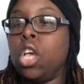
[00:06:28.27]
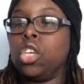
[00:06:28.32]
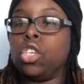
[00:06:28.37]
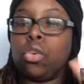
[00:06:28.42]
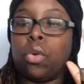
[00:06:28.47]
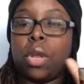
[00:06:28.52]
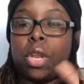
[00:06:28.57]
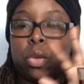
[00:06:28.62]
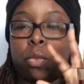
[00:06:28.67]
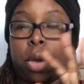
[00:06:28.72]

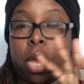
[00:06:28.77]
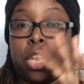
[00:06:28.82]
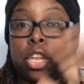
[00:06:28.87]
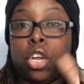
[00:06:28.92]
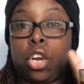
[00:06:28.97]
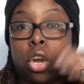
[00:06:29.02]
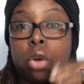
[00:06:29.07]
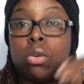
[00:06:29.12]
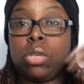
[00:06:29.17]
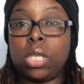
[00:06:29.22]
So anyway,
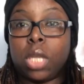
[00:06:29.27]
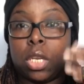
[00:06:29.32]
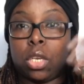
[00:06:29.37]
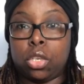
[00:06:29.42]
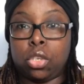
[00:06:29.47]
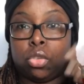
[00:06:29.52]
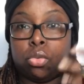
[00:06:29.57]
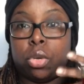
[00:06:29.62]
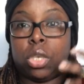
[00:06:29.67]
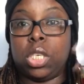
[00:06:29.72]
the girl who's telling
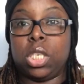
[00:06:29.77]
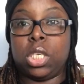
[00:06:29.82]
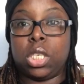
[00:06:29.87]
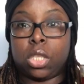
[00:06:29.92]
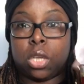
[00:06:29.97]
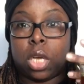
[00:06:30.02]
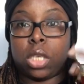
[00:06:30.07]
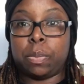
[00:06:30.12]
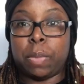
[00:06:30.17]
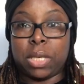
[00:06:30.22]
the story, she
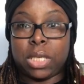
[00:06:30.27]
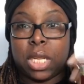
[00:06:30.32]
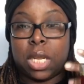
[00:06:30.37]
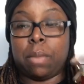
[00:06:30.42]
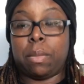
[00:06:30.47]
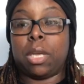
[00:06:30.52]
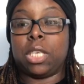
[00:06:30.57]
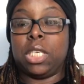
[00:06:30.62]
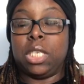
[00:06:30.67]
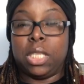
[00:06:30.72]
starts by
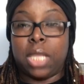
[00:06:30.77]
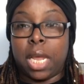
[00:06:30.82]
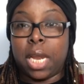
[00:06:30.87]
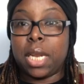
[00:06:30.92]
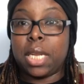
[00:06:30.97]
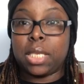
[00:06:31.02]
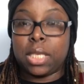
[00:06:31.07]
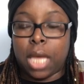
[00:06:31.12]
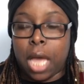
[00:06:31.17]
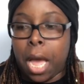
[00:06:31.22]
telling about she's
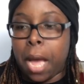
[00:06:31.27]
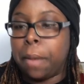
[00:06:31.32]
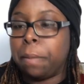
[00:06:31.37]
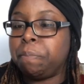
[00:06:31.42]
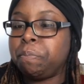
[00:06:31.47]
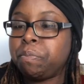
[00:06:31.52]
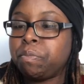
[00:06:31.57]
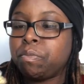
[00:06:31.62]
dating this guy.